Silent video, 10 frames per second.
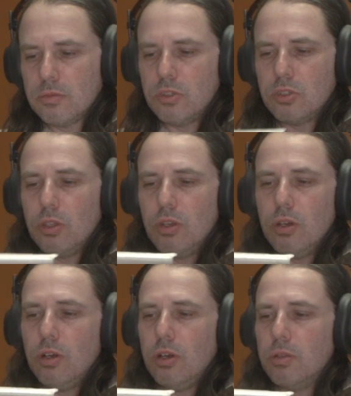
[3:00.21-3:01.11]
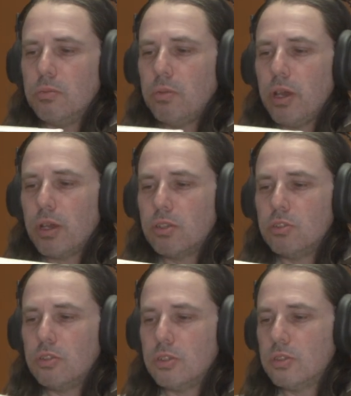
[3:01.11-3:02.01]
Just gonna
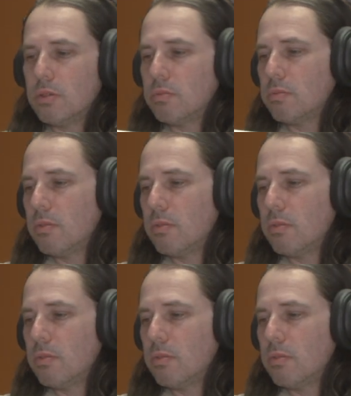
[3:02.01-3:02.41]
unpackage this thing.